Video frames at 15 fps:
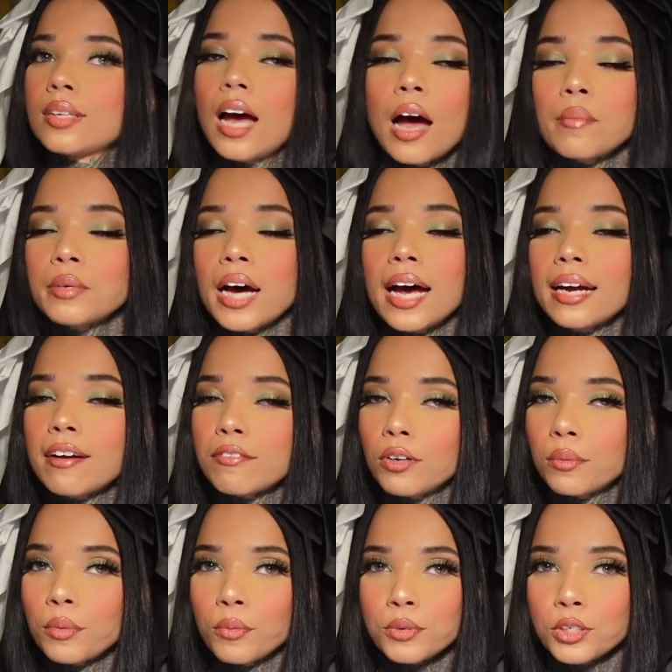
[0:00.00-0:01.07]
I'm not. I've
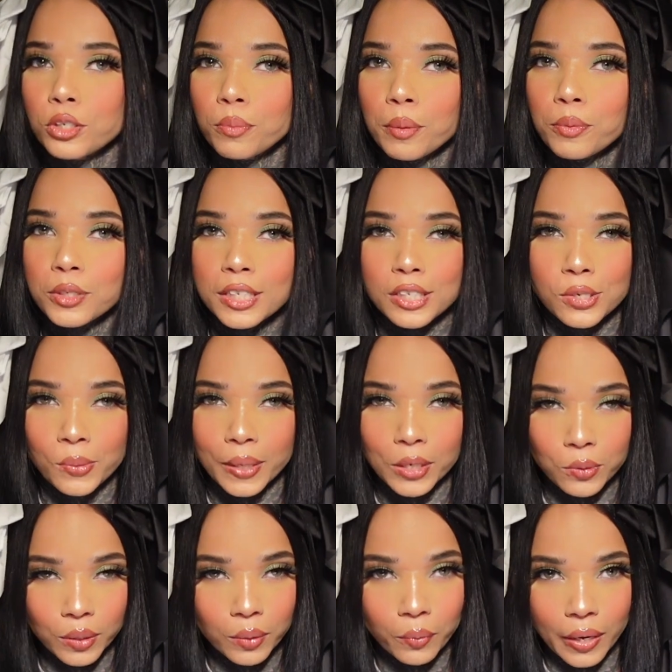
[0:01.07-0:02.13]
only been with 2 people since
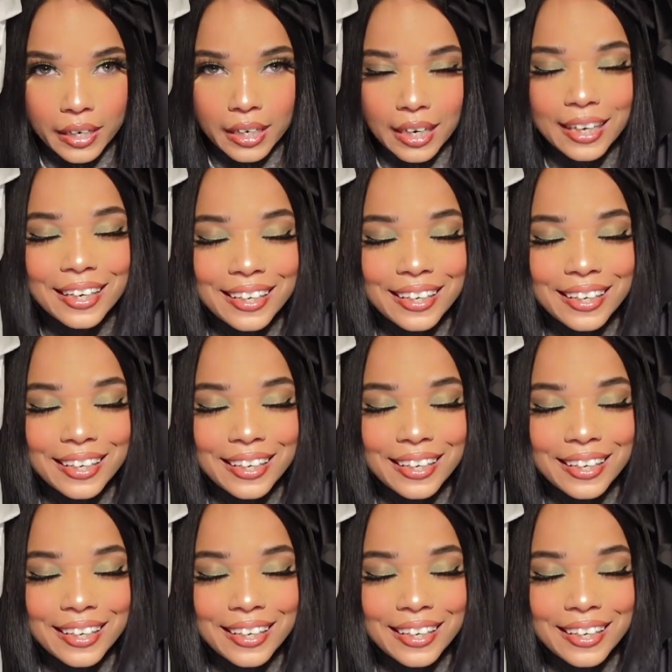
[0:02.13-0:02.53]
2021.